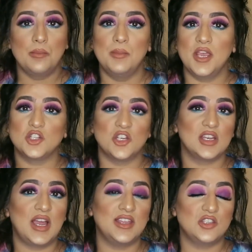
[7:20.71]
make sure you
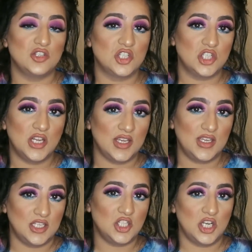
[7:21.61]
guys just shake
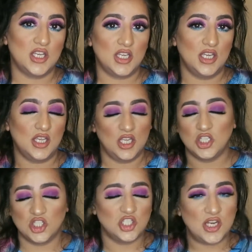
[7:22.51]
it shake it
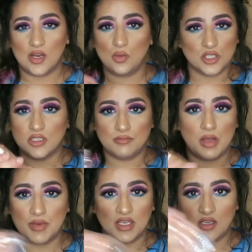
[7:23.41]
shake what your
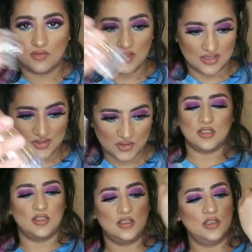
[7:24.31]
mama gave you so
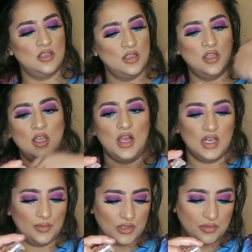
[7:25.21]
and
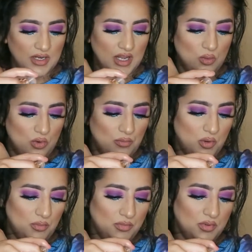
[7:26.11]
I'm gonna apply one
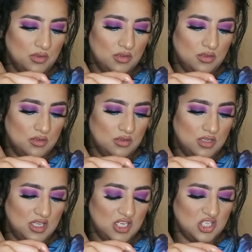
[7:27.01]
pump
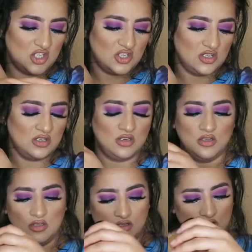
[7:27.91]
ish
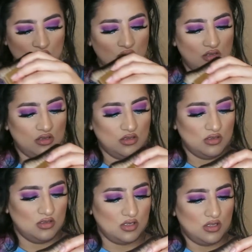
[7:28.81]

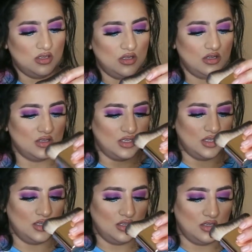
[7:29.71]
okay